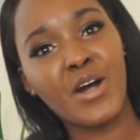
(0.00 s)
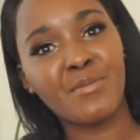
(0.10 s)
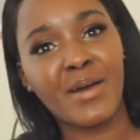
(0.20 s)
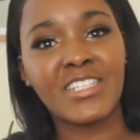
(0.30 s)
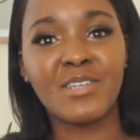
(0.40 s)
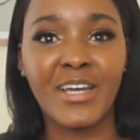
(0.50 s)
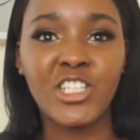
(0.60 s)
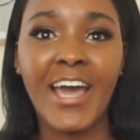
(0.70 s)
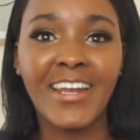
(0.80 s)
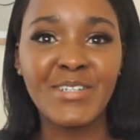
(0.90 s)
welcome back to my
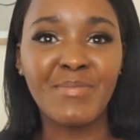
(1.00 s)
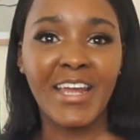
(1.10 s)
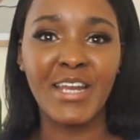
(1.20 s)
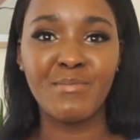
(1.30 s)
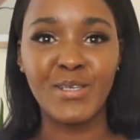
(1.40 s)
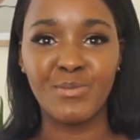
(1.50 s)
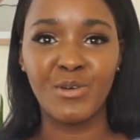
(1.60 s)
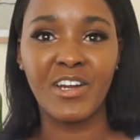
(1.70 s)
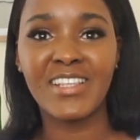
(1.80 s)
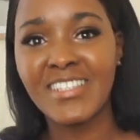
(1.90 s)
channel. My name is
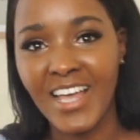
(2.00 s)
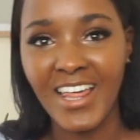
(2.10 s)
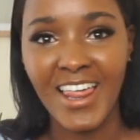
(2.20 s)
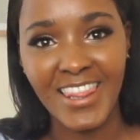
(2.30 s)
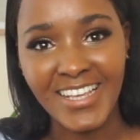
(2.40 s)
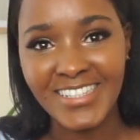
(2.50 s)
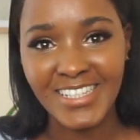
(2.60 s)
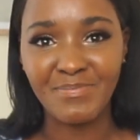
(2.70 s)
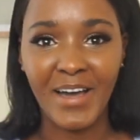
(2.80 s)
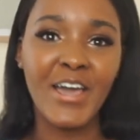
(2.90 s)
Meritza and this
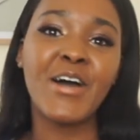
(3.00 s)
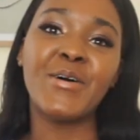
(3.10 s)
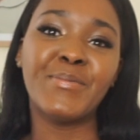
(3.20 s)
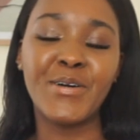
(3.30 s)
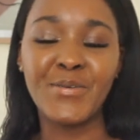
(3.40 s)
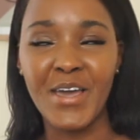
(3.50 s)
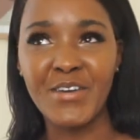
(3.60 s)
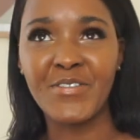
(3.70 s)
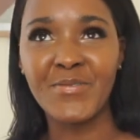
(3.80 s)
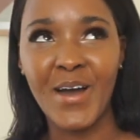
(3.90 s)
is my home away
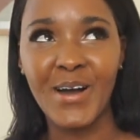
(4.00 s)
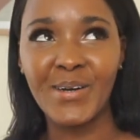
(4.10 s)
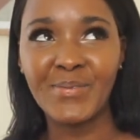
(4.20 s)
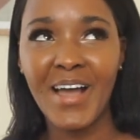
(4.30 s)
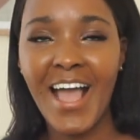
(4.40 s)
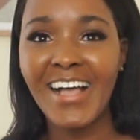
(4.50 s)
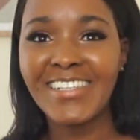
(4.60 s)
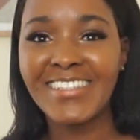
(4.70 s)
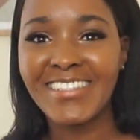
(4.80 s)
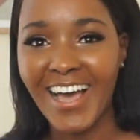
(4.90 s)
from home.
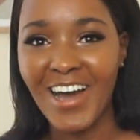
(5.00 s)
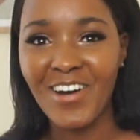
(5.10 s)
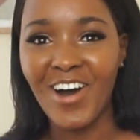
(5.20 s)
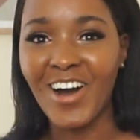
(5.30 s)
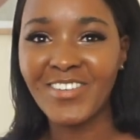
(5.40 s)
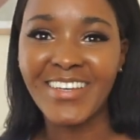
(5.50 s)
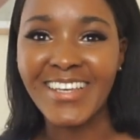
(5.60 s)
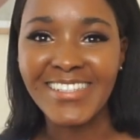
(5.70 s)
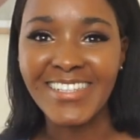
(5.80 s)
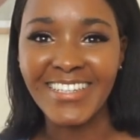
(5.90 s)
So
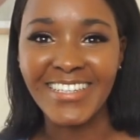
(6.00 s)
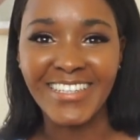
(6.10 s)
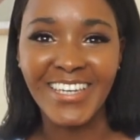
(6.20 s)
obviously